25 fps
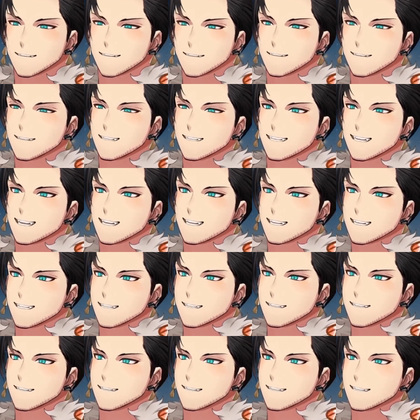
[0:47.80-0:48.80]
Is this it?
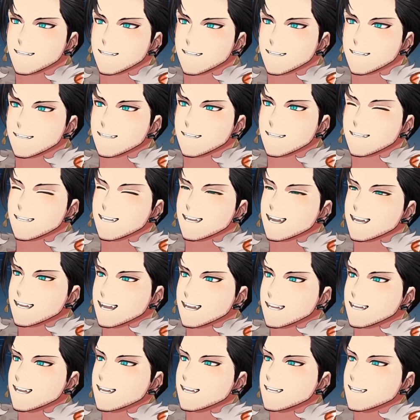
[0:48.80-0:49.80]

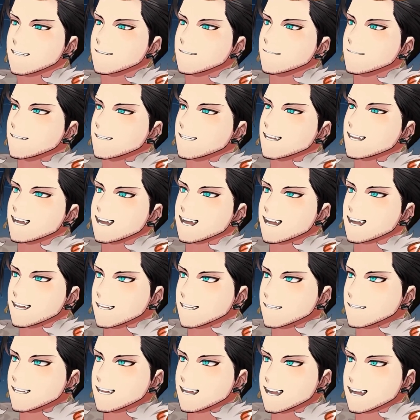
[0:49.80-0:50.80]
Where's the actual
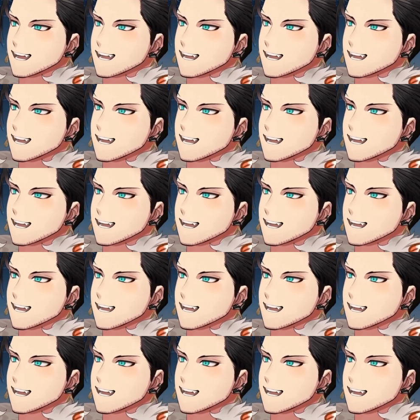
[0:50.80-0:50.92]
like